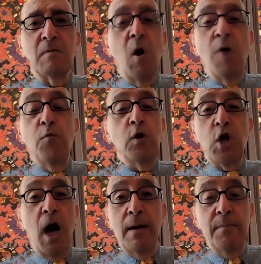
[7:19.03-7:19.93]
of
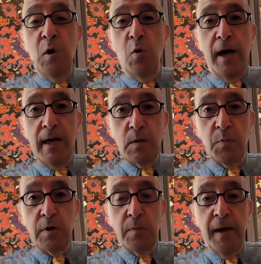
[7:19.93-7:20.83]
which I'm no
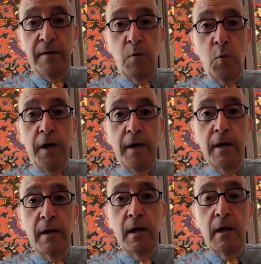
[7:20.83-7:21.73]
expert, by the way,